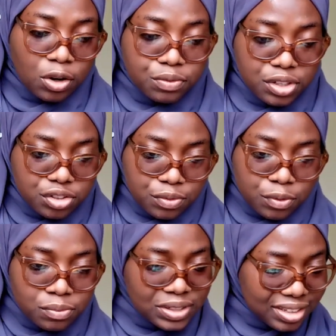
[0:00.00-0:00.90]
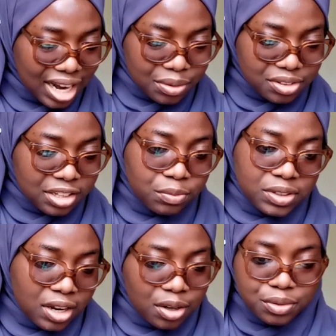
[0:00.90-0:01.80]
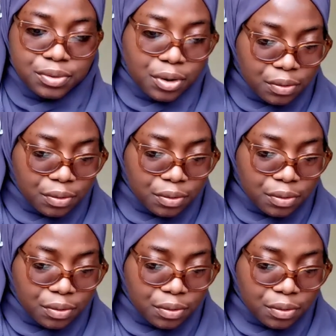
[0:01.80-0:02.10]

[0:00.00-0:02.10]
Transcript: coverage for read count and read count for